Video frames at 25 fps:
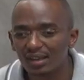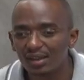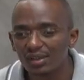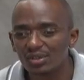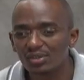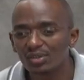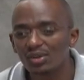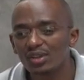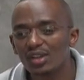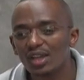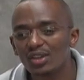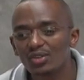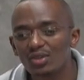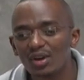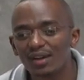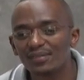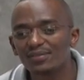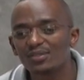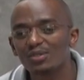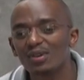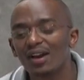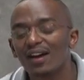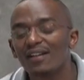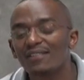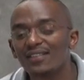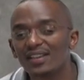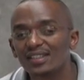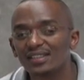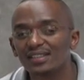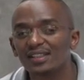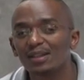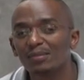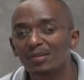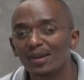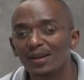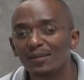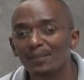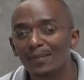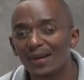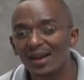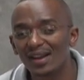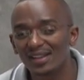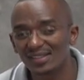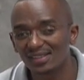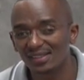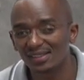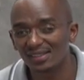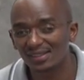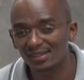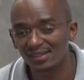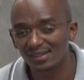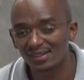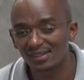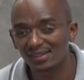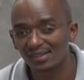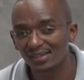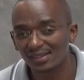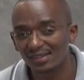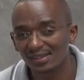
So here you have to harvest them en masse.